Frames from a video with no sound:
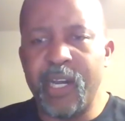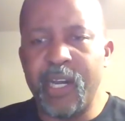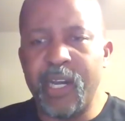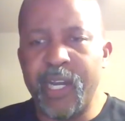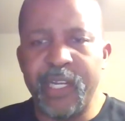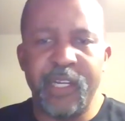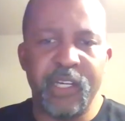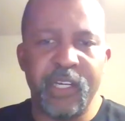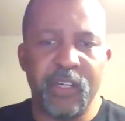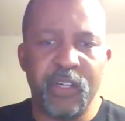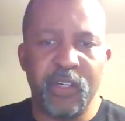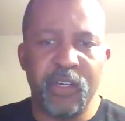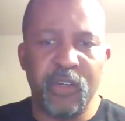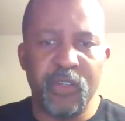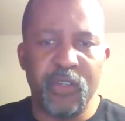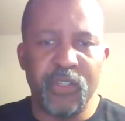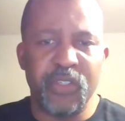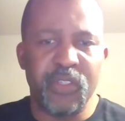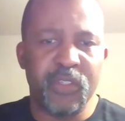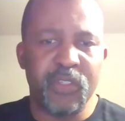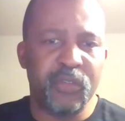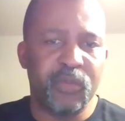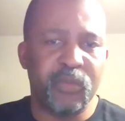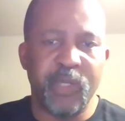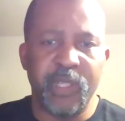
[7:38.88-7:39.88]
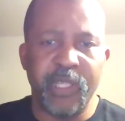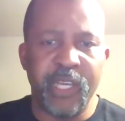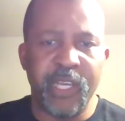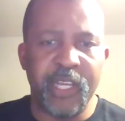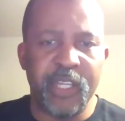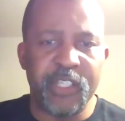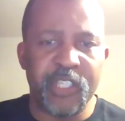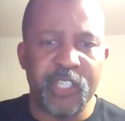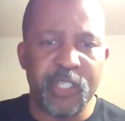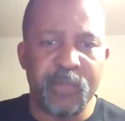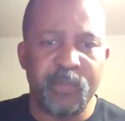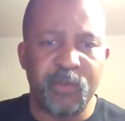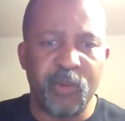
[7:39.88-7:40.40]
had heroes
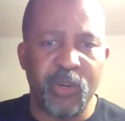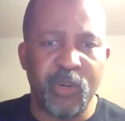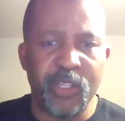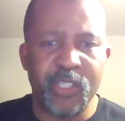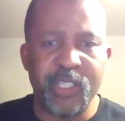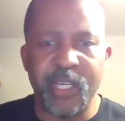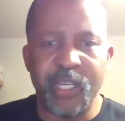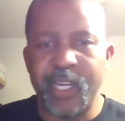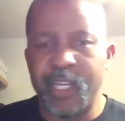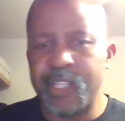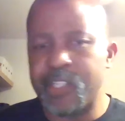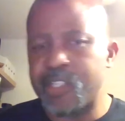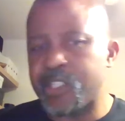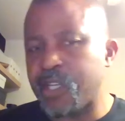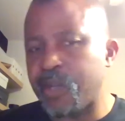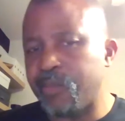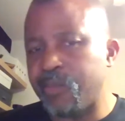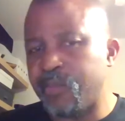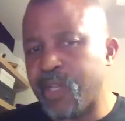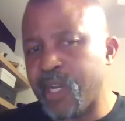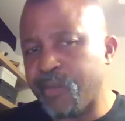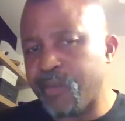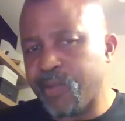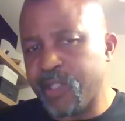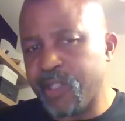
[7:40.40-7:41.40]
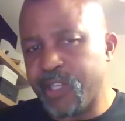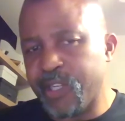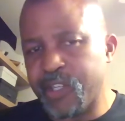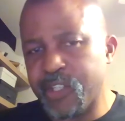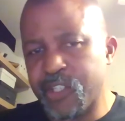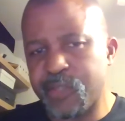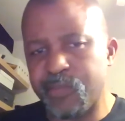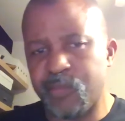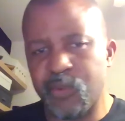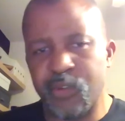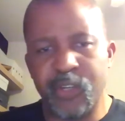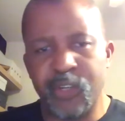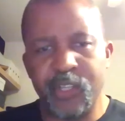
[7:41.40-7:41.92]
related to sports. I had some not related to
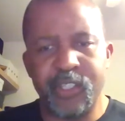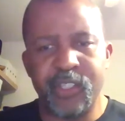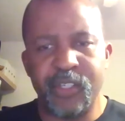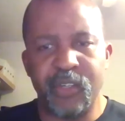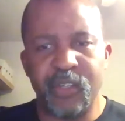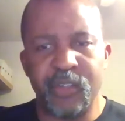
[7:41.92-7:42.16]
sports.